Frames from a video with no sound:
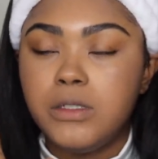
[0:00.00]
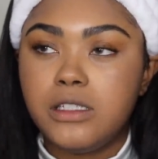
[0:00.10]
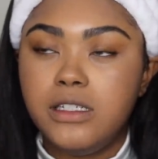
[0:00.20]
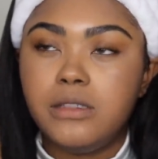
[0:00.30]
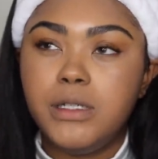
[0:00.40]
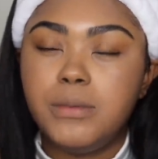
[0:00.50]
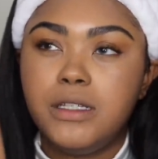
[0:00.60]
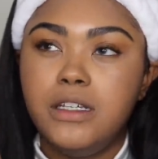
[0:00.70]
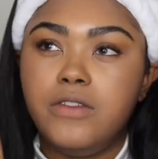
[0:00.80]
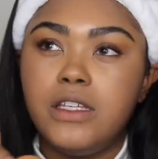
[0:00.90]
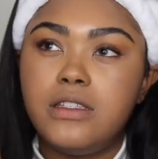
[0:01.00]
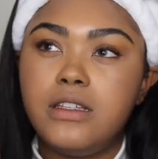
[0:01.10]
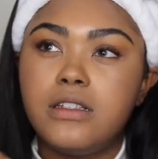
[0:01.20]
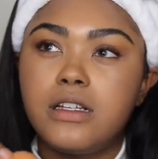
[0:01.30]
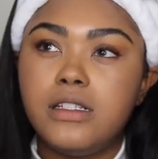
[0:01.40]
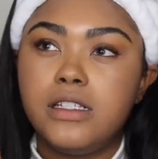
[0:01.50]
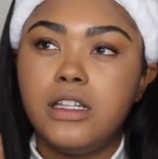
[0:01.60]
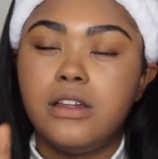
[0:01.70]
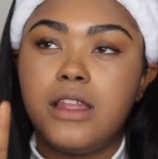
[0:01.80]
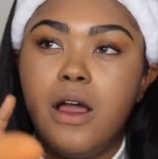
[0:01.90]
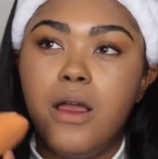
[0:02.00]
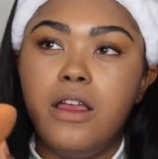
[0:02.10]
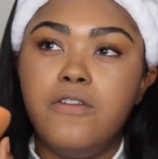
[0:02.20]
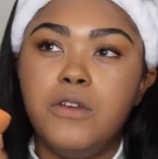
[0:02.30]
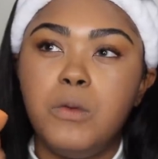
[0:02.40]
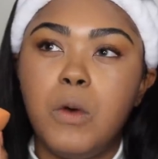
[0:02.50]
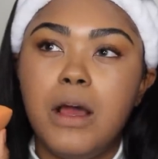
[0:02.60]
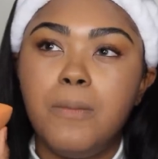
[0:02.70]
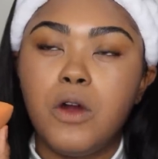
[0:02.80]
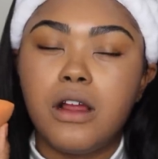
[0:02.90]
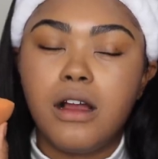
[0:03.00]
which leads me to believe this is a concealer that if you want more